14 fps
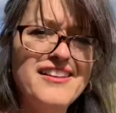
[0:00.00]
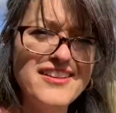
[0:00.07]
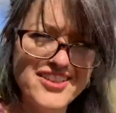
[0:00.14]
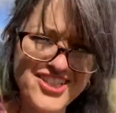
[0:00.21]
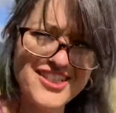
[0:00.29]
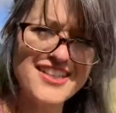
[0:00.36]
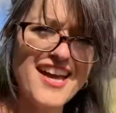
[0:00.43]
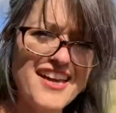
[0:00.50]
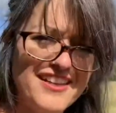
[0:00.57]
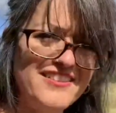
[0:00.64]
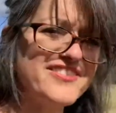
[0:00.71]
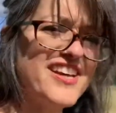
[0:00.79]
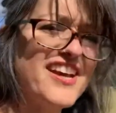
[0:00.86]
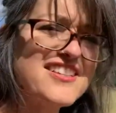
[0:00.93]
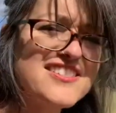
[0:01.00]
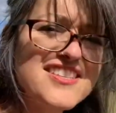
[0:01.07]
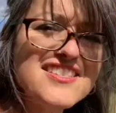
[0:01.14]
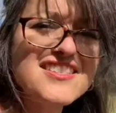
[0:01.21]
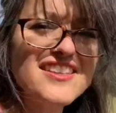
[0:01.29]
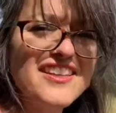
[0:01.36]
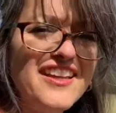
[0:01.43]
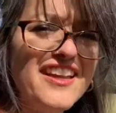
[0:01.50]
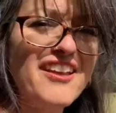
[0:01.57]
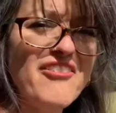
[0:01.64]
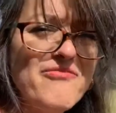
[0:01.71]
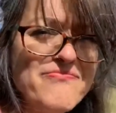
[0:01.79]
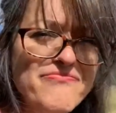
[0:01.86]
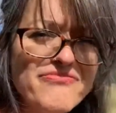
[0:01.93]
She died of toxicity,
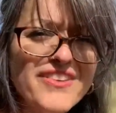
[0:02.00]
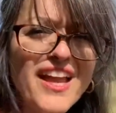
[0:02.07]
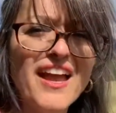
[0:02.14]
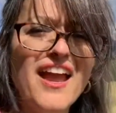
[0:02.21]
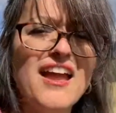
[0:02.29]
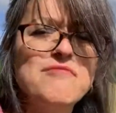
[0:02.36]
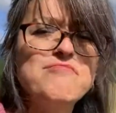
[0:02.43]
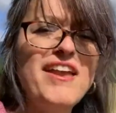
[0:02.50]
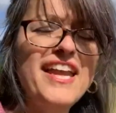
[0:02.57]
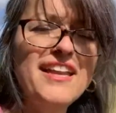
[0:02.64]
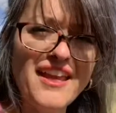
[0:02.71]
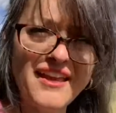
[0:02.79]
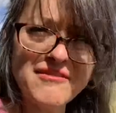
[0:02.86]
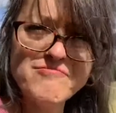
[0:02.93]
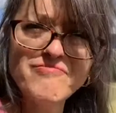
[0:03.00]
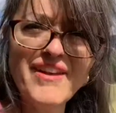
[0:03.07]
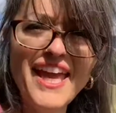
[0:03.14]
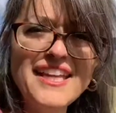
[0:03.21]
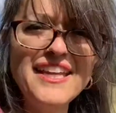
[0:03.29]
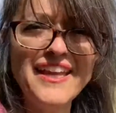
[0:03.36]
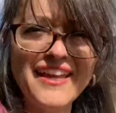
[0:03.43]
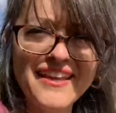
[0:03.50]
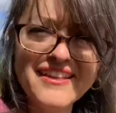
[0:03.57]
and many